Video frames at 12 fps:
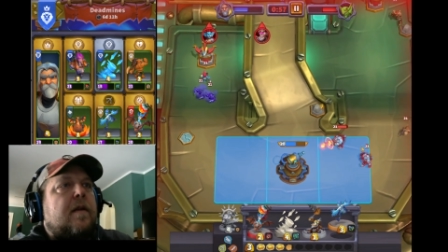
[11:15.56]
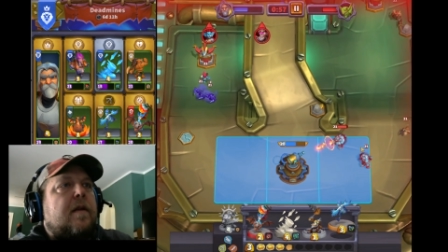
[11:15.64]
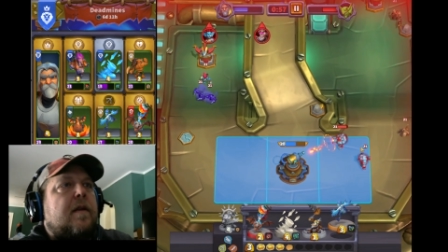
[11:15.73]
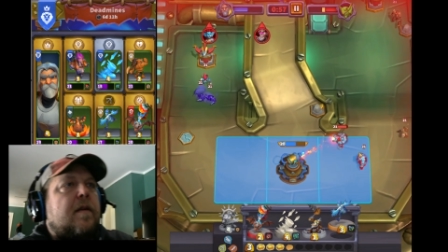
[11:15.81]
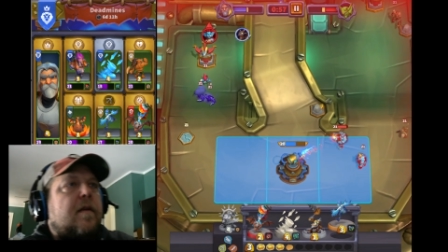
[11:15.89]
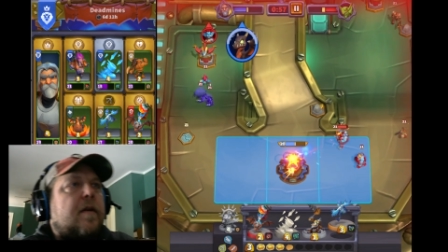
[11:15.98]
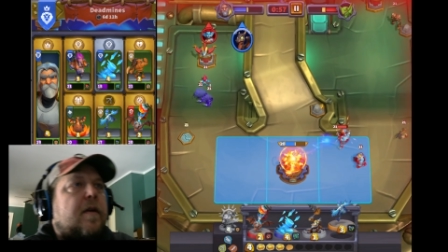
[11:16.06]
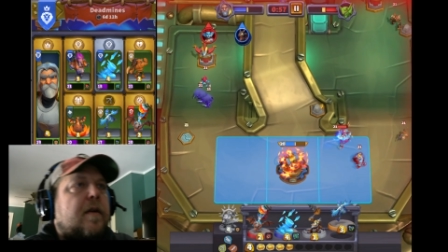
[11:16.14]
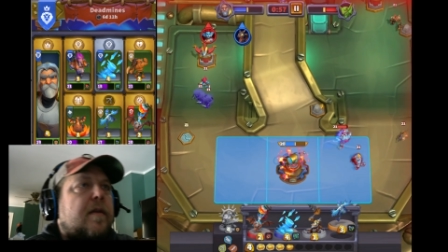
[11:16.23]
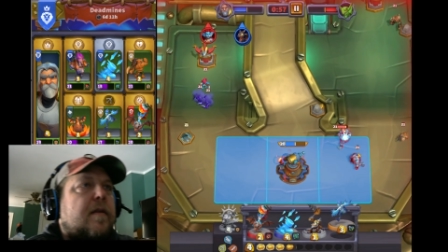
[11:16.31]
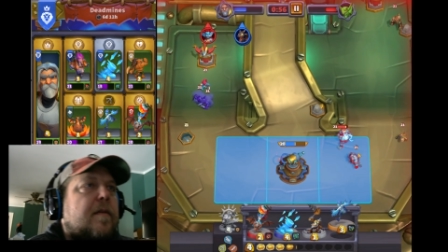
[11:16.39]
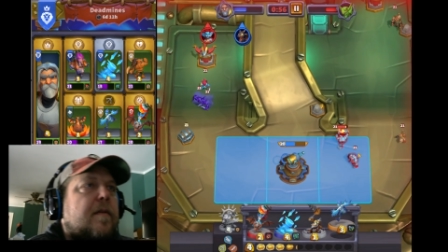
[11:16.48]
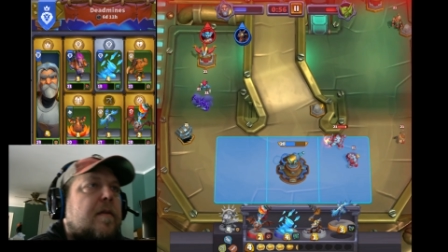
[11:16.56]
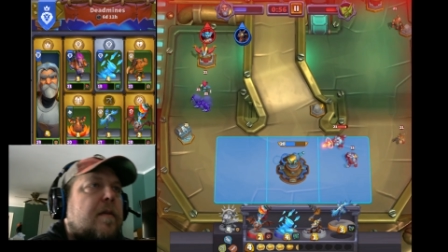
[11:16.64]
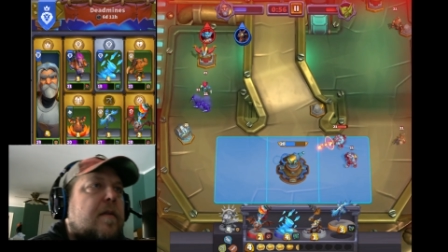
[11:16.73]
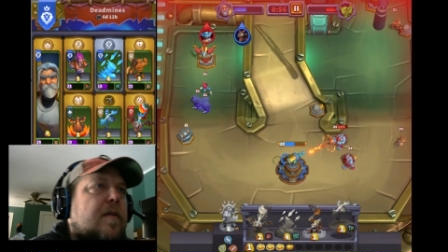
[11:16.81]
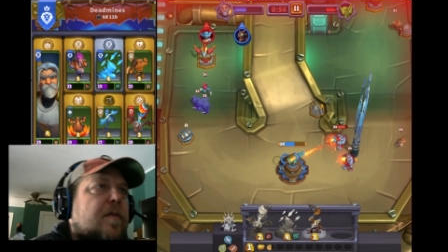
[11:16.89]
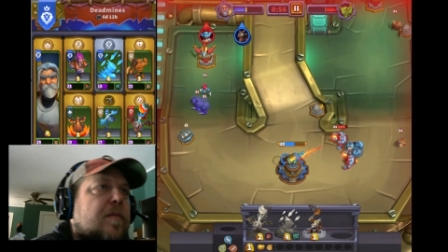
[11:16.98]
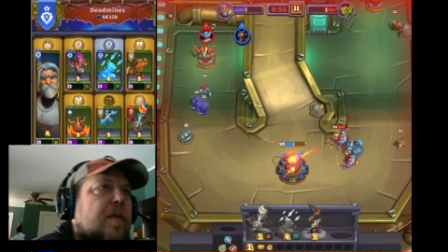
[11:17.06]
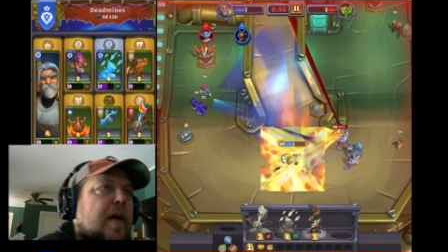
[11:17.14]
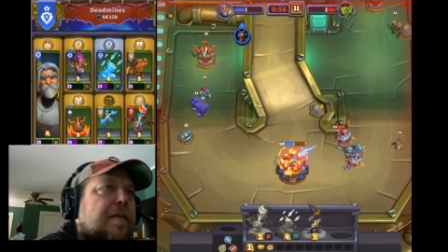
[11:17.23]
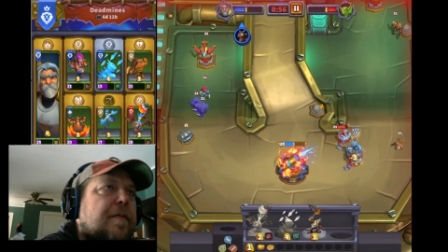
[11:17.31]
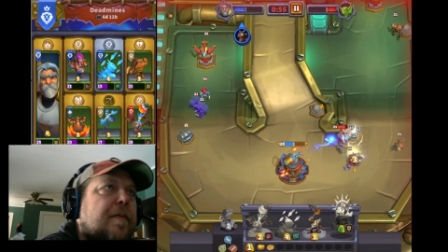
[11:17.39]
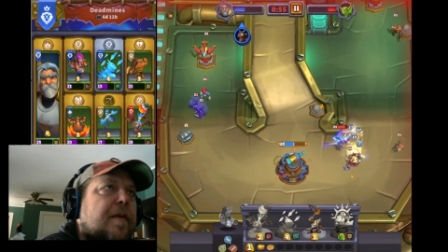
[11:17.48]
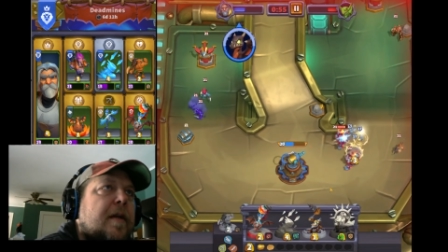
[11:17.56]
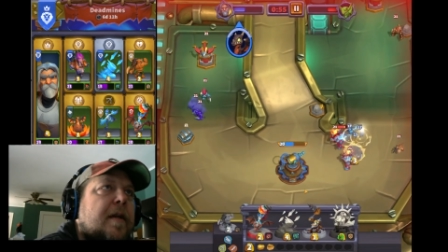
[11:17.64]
This is rough.